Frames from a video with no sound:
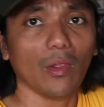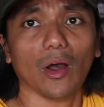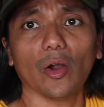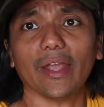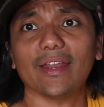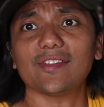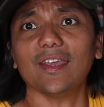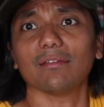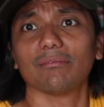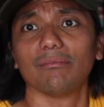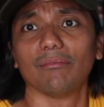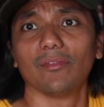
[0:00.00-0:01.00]
Okay, that's it.
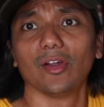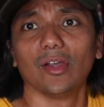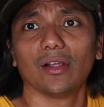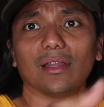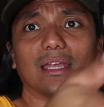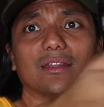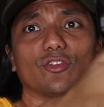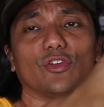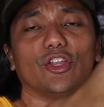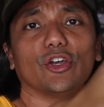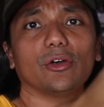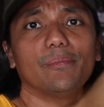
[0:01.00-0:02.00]
Like this
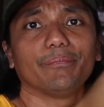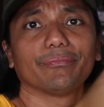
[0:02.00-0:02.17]
video